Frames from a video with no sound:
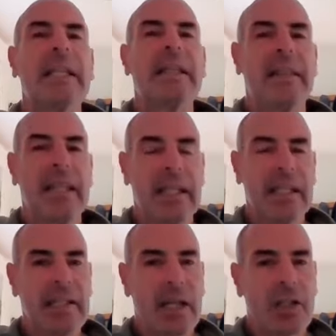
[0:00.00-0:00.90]
The thing
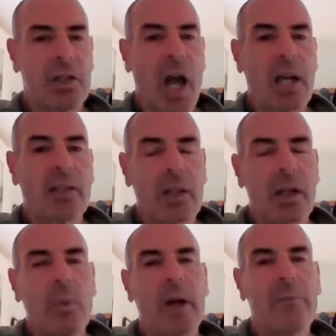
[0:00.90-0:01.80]
is that
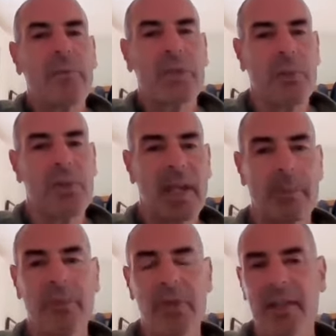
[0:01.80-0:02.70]
so
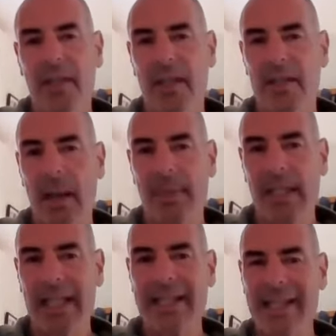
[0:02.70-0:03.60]
some of these things, I
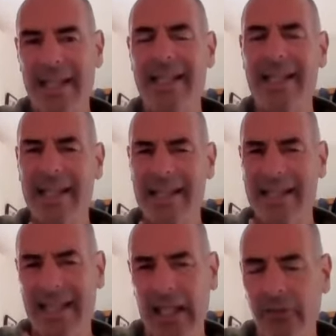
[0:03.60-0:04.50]
mean, is it a
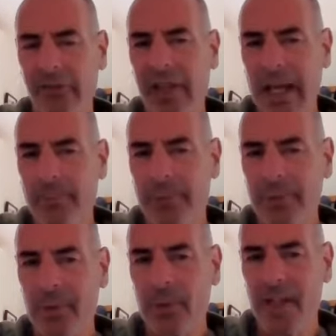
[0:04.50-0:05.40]
skin flap
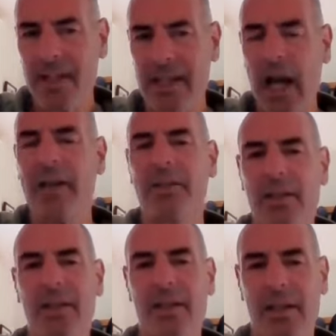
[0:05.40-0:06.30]
or is it under
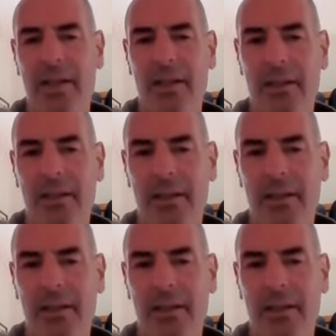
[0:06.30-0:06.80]
the skin?